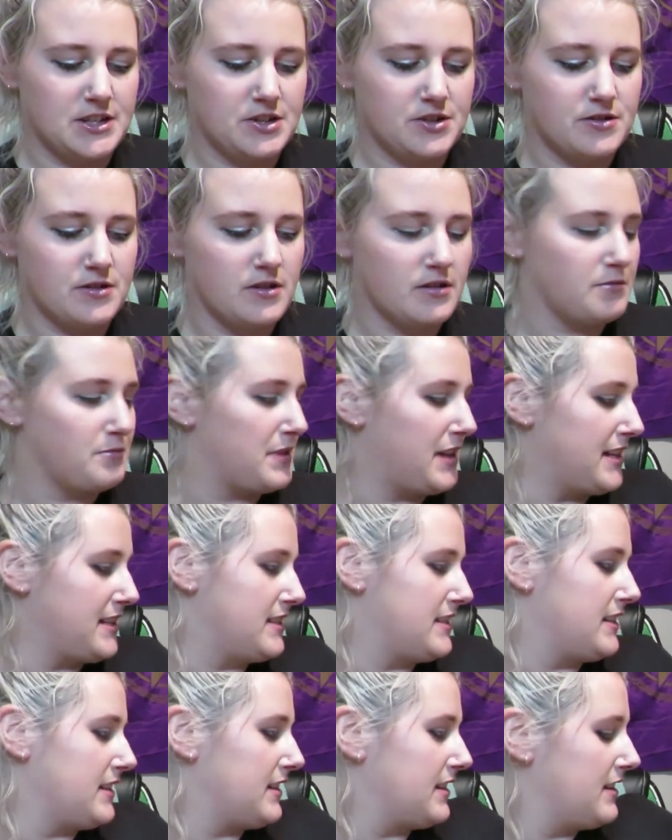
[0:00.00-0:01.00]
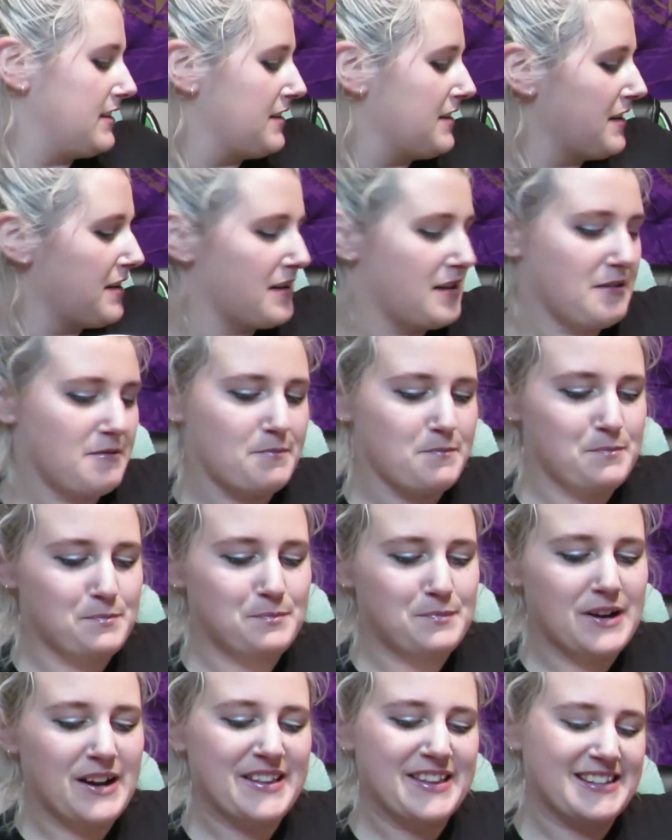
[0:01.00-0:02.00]
strong plastic
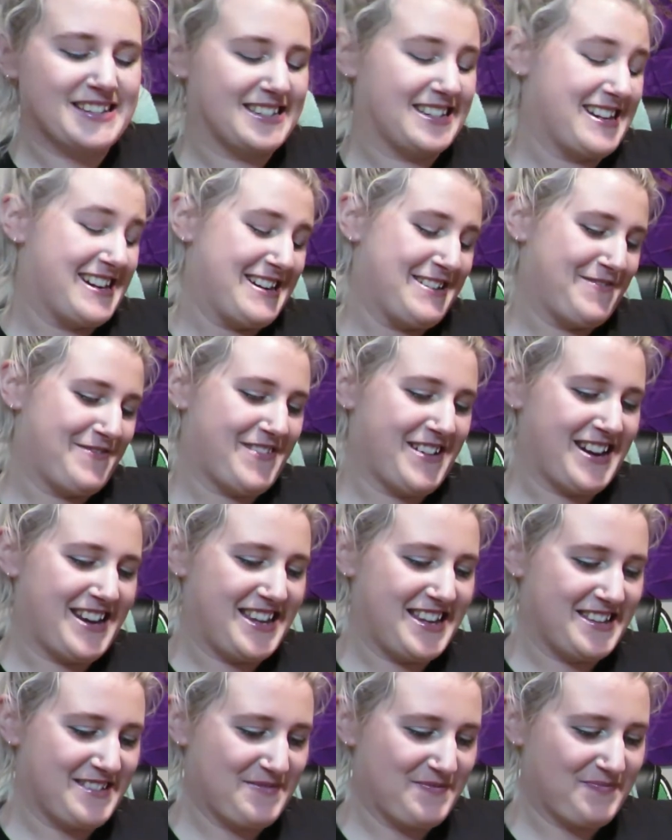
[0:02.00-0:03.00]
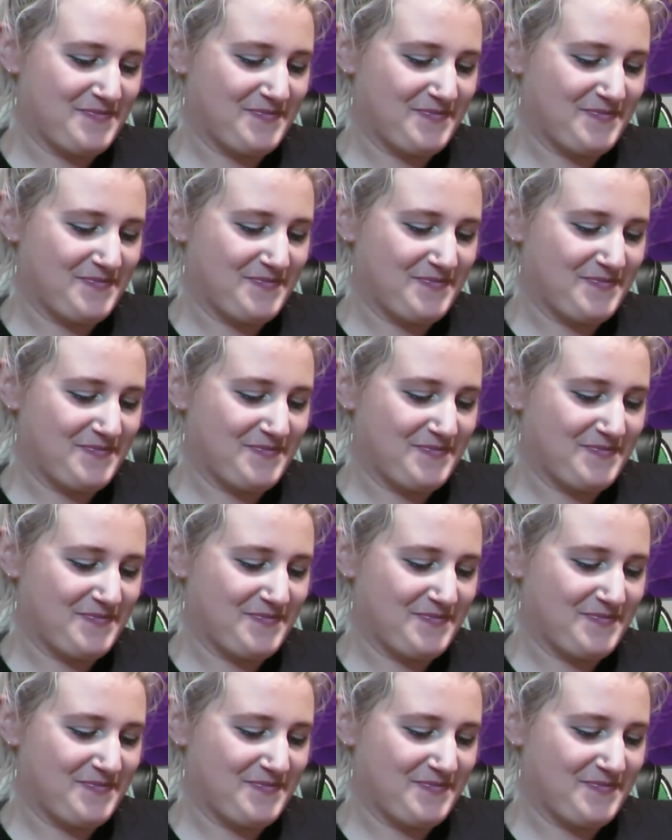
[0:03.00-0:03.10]
but it's kind of funny